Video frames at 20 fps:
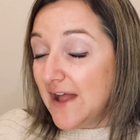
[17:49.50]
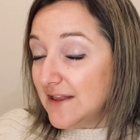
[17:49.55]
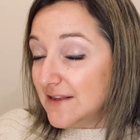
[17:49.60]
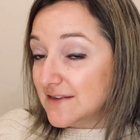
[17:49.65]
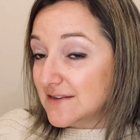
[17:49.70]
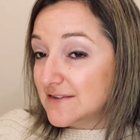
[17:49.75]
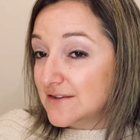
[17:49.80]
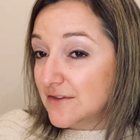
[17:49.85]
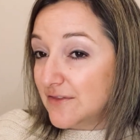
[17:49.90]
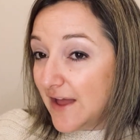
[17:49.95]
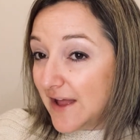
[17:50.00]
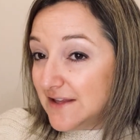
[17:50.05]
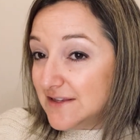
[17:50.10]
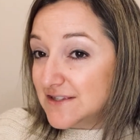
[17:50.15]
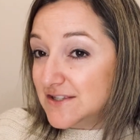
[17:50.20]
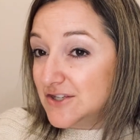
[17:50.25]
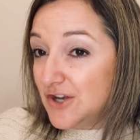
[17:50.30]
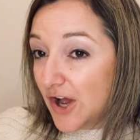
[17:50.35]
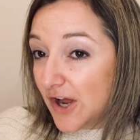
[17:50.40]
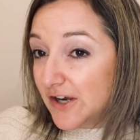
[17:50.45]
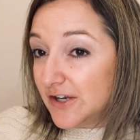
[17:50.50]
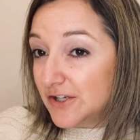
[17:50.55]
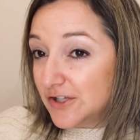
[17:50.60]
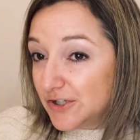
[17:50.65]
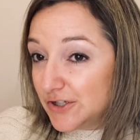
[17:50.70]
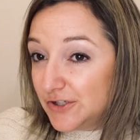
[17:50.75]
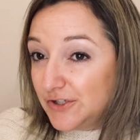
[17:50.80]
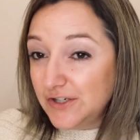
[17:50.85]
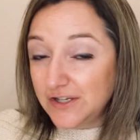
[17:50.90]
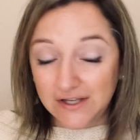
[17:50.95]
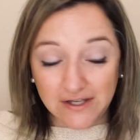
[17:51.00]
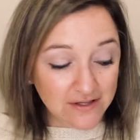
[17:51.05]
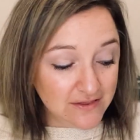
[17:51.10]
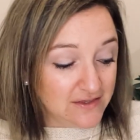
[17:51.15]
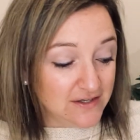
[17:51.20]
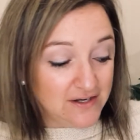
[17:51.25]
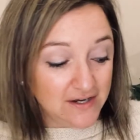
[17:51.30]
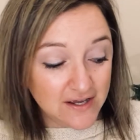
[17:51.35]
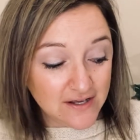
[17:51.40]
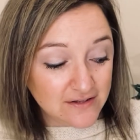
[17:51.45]
So that's not including the
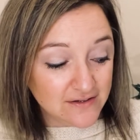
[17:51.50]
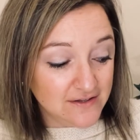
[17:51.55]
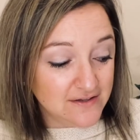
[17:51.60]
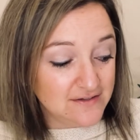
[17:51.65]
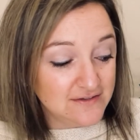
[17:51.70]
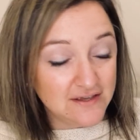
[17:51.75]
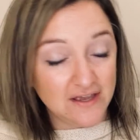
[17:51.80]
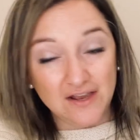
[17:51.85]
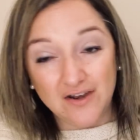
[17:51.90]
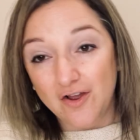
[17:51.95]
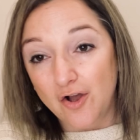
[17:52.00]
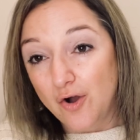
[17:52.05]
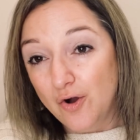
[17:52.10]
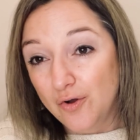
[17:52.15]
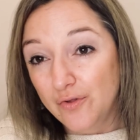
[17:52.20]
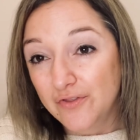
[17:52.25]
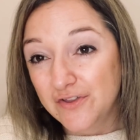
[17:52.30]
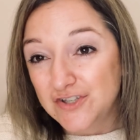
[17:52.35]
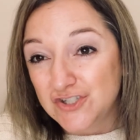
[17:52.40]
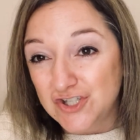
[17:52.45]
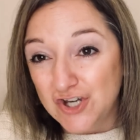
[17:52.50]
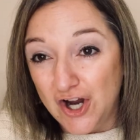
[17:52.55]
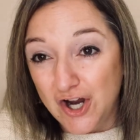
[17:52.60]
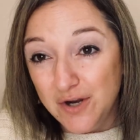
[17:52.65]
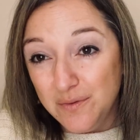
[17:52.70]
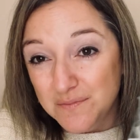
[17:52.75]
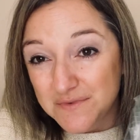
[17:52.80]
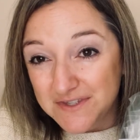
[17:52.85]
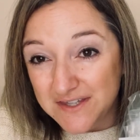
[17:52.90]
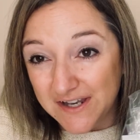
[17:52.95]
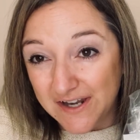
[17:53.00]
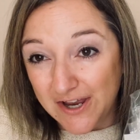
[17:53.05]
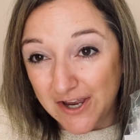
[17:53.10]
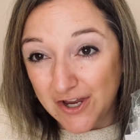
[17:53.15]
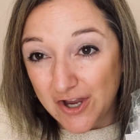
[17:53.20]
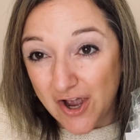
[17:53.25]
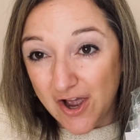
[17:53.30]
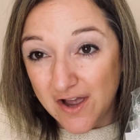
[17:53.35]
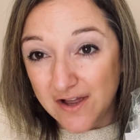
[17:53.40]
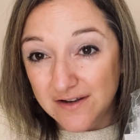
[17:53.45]
necklace and all the charms that I
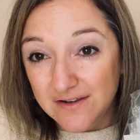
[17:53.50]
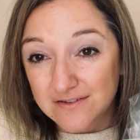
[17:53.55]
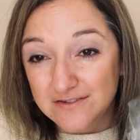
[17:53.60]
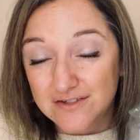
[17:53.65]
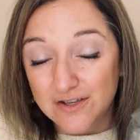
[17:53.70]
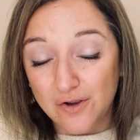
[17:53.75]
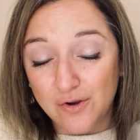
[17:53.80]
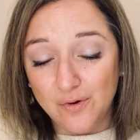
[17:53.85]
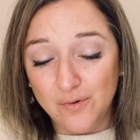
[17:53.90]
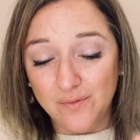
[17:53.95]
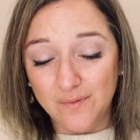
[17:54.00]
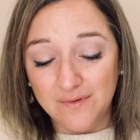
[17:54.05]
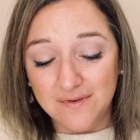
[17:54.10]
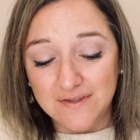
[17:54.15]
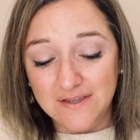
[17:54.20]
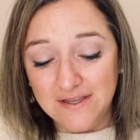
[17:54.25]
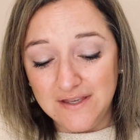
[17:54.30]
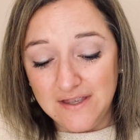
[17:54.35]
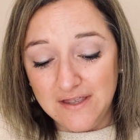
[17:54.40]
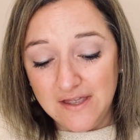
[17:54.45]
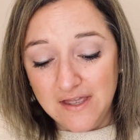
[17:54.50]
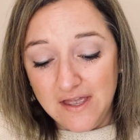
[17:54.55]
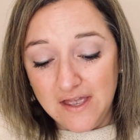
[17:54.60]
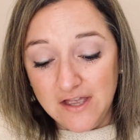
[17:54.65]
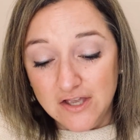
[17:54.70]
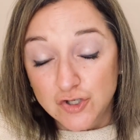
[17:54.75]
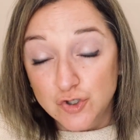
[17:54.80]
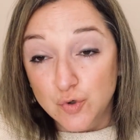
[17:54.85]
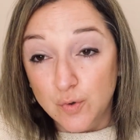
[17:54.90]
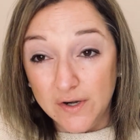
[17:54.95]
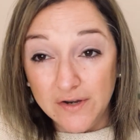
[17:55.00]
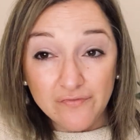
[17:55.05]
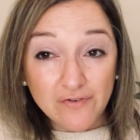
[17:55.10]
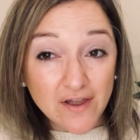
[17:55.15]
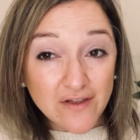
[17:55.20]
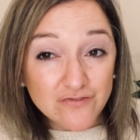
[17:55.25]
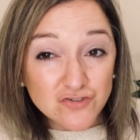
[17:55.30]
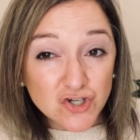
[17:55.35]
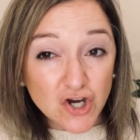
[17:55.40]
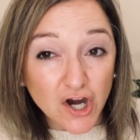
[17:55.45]
got. So
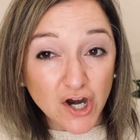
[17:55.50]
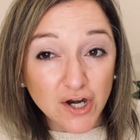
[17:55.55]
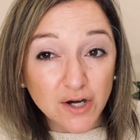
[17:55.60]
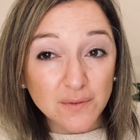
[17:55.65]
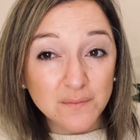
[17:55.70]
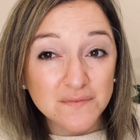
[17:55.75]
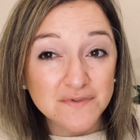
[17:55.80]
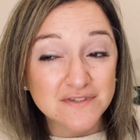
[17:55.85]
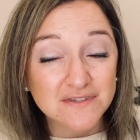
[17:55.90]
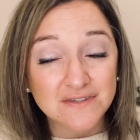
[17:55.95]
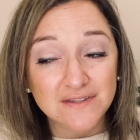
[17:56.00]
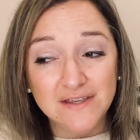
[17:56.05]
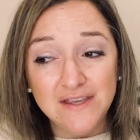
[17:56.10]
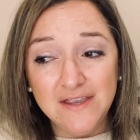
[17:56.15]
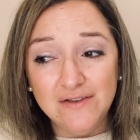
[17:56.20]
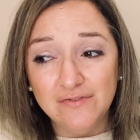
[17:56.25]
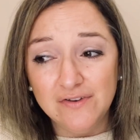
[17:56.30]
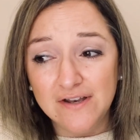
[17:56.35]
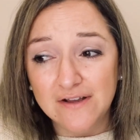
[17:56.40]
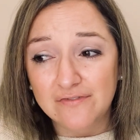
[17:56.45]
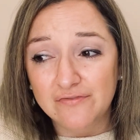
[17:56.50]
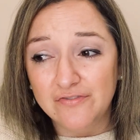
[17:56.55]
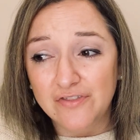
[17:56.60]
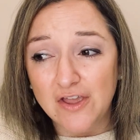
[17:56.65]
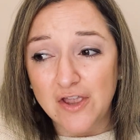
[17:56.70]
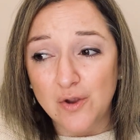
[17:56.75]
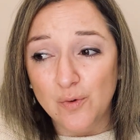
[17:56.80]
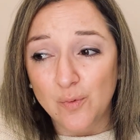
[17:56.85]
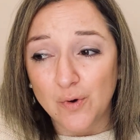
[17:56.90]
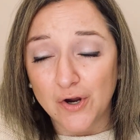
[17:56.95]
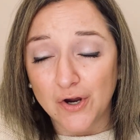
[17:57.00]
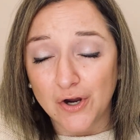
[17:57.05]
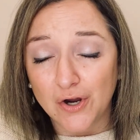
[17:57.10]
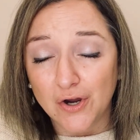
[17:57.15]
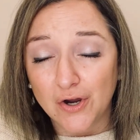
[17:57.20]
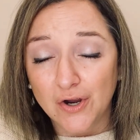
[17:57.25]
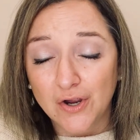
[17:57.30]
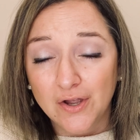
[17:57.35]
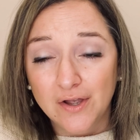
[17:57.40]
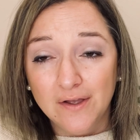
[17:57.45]
25 charms, even if they
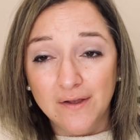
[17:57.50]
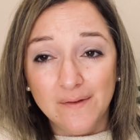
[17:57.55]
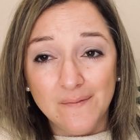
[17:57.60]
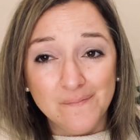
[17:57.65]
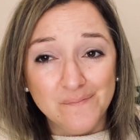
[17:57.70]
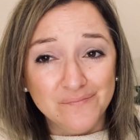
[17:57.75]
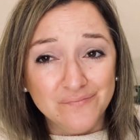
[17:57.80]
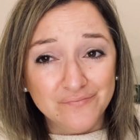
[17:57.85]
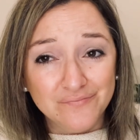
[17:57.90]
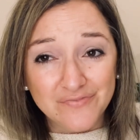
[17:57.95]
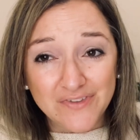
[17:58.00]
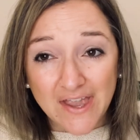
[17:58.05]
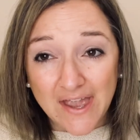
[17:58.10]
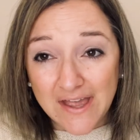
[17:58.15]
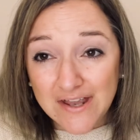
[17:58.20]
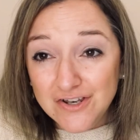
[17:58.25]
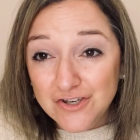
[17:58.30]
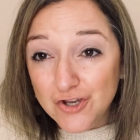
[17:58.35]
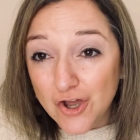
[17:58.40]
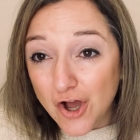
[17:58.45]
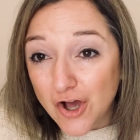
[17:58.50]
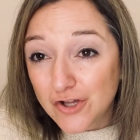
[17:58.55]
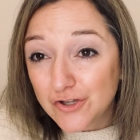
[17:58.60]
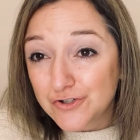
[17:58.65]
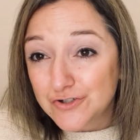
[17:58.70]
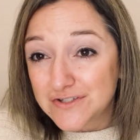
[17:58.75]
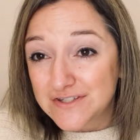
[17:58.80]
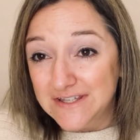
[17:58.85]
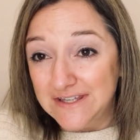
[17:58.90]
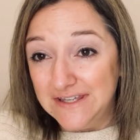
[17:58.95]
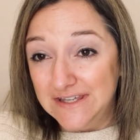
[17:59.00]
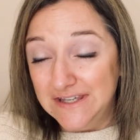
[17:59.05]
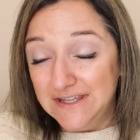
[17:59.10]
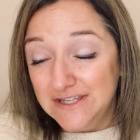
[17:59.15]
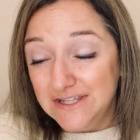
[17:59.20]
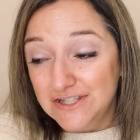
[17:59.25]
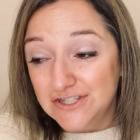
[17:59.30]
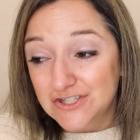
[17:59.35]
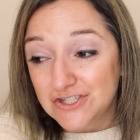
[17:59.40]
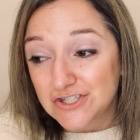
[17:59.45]
were $10
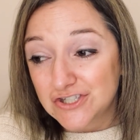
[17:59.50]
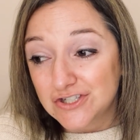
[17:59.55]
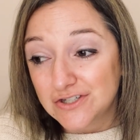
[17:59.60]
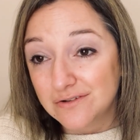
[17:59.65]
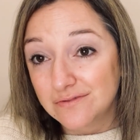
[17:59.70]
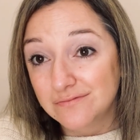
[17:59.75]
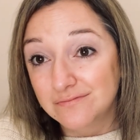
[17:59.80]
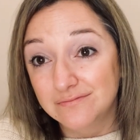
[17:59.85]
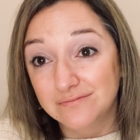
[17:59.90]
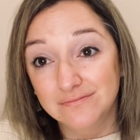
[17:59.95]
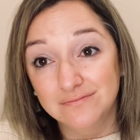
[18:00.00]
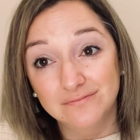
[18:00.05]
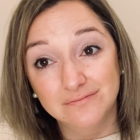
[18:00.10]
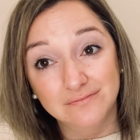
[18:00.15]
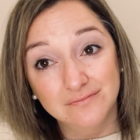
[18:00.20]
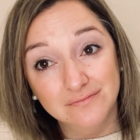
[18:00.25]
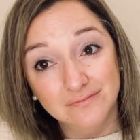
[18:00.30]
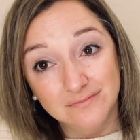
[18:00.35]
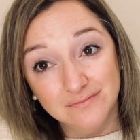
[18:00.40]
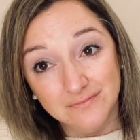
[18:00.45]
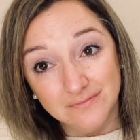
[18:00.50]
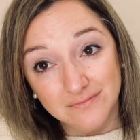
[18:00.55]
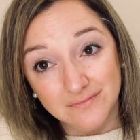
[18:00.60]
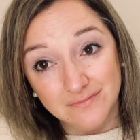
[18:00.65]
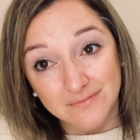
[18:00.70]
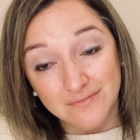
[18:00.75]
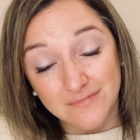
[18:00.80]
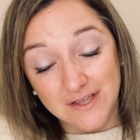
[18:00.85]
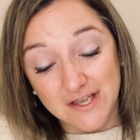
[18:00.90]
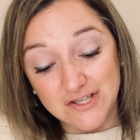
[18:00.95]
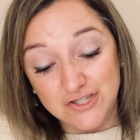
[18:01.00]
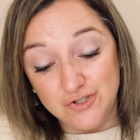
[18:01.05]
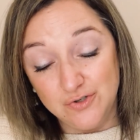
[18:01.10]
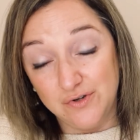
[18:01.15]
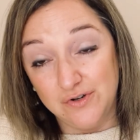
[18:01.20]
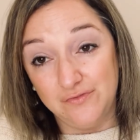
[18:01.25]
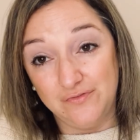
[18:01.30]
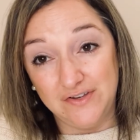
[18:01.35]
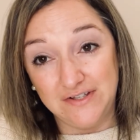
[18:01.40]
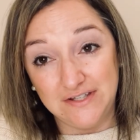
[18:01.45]
each, that's
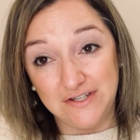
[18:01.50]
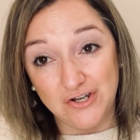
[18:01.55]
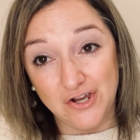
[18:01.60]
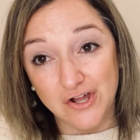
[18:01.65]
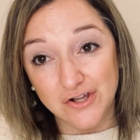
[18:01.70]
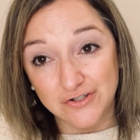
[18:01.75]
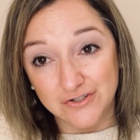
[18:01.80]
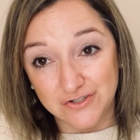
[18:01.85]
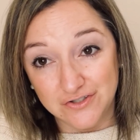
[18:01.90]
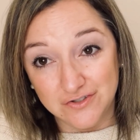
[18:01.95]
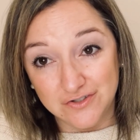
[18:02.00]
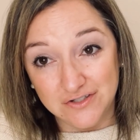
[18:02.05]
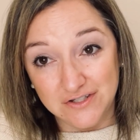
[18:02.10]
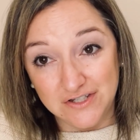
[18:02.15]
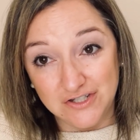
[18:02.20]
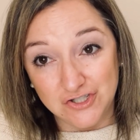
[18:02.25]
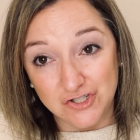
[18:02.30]
$250 in